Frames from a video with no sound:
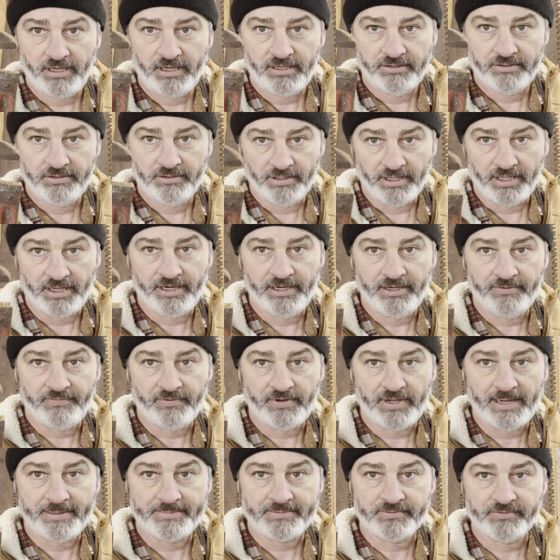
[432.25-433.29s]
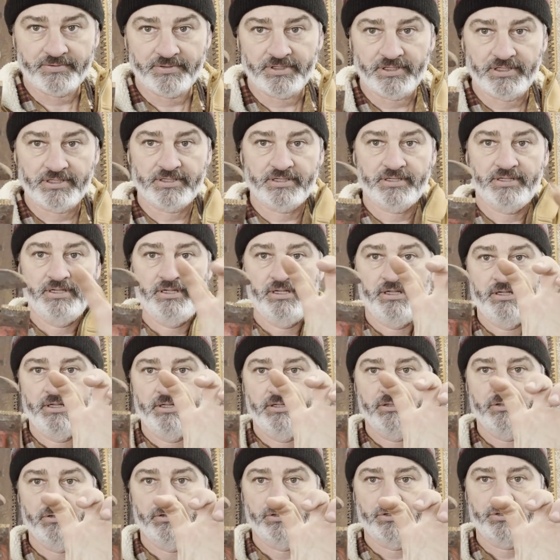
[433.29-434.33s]
A lot of different options with this.
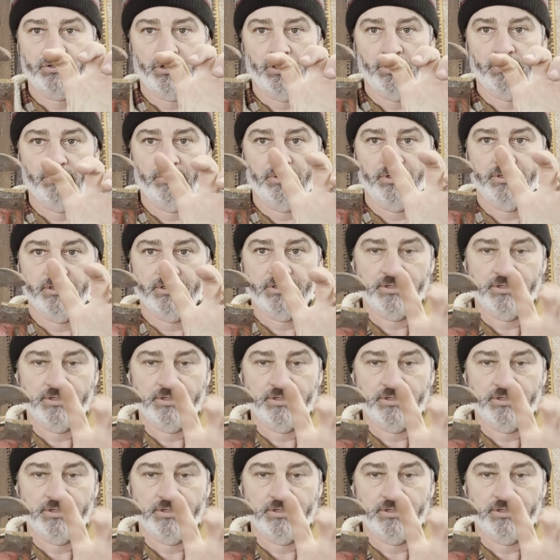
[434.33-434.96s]
There's short ones,